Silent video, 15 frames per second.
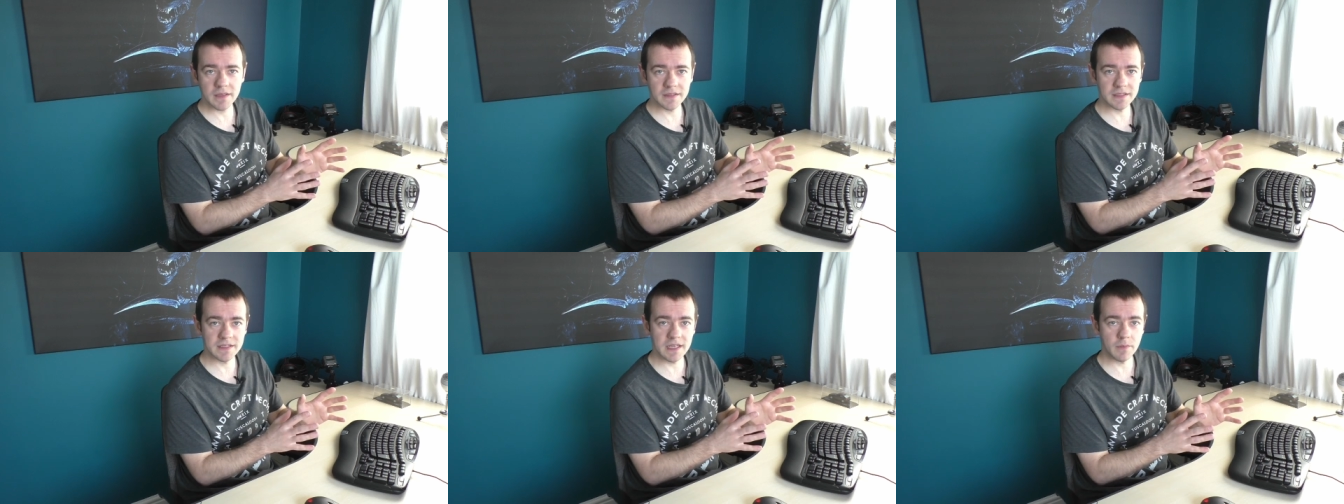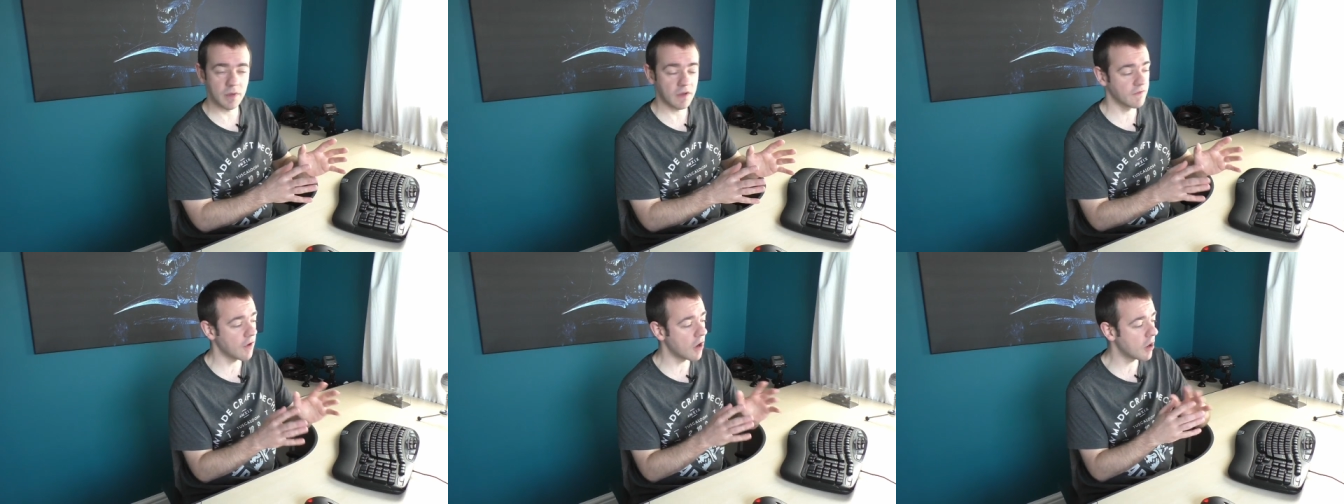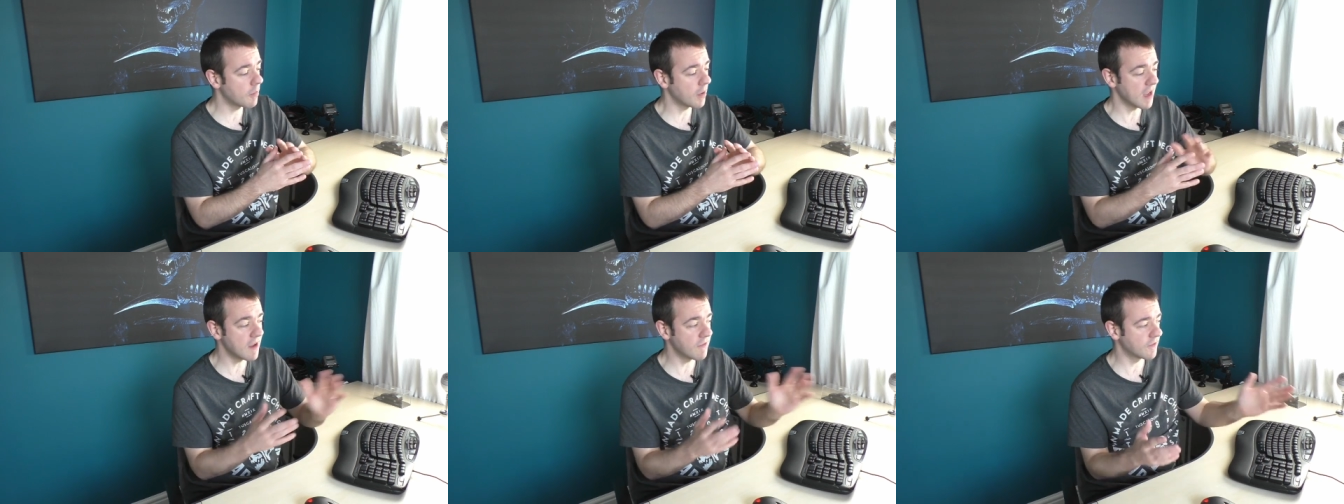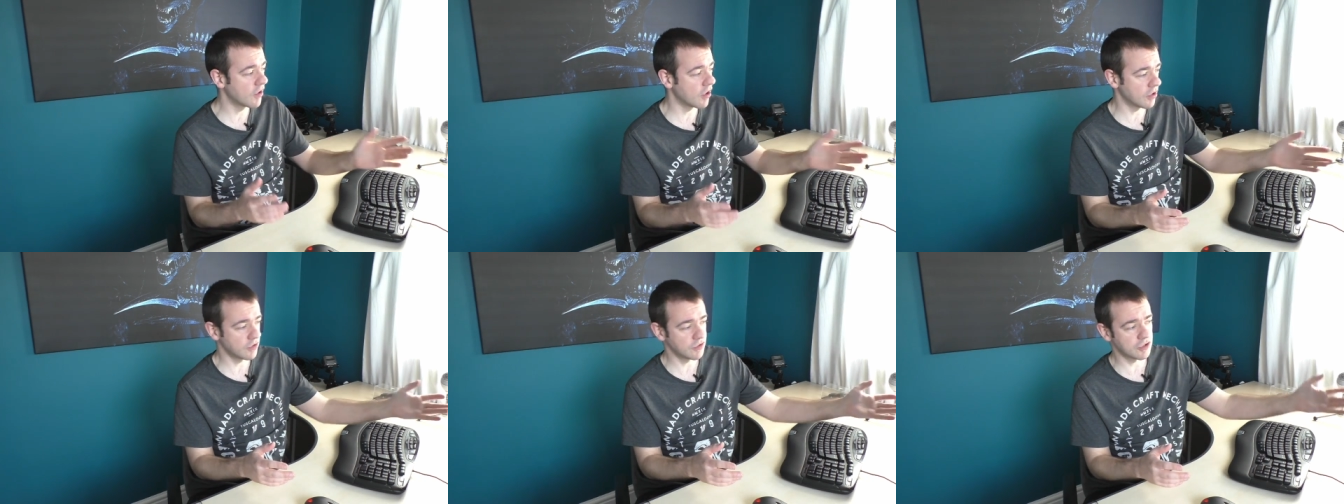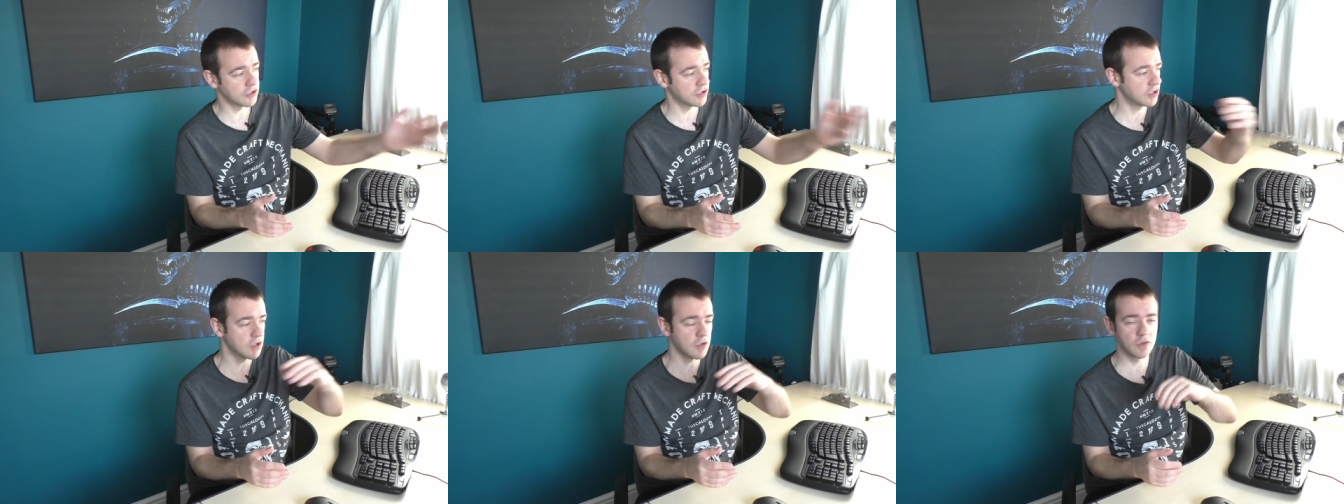as I said before, but if not,
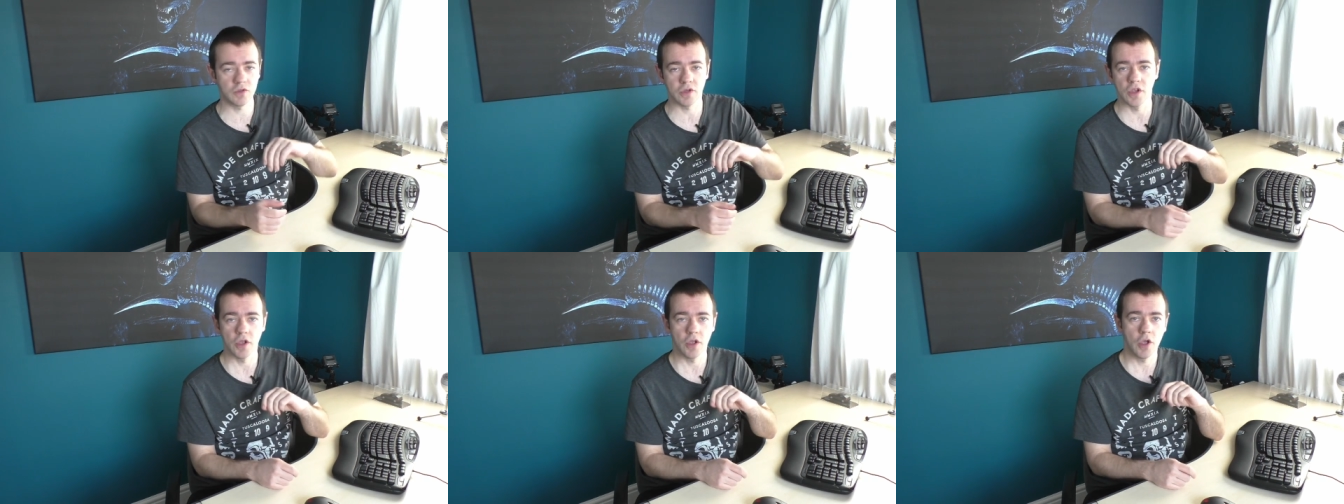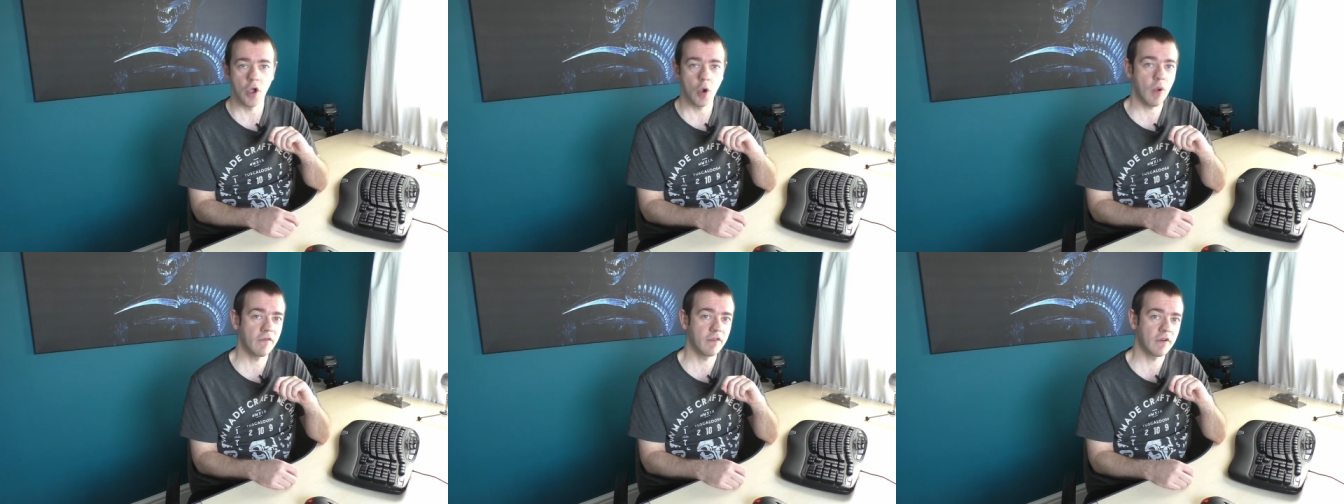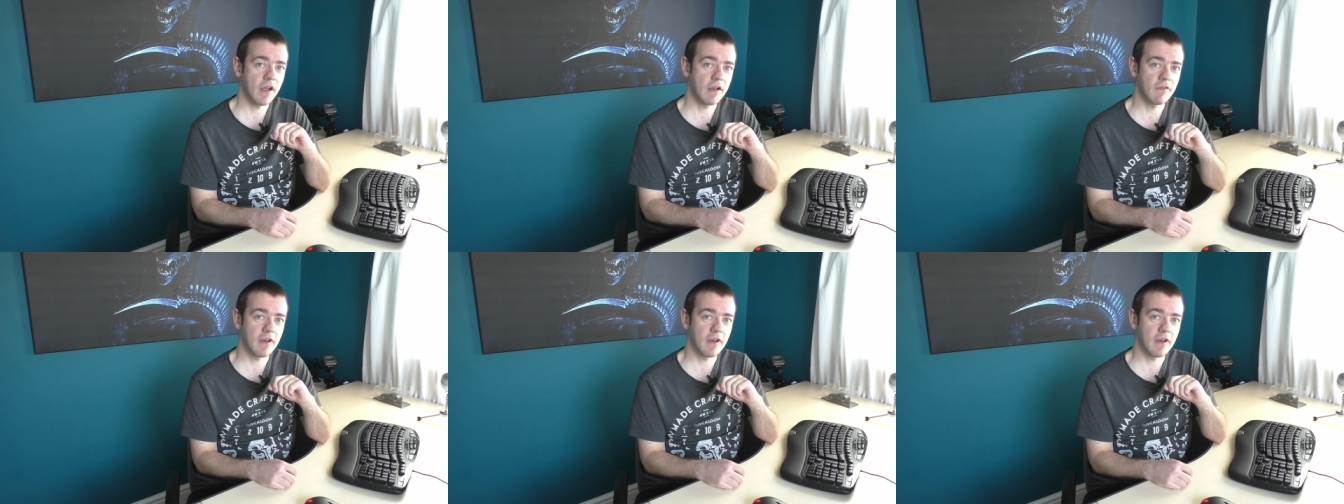just use whoever I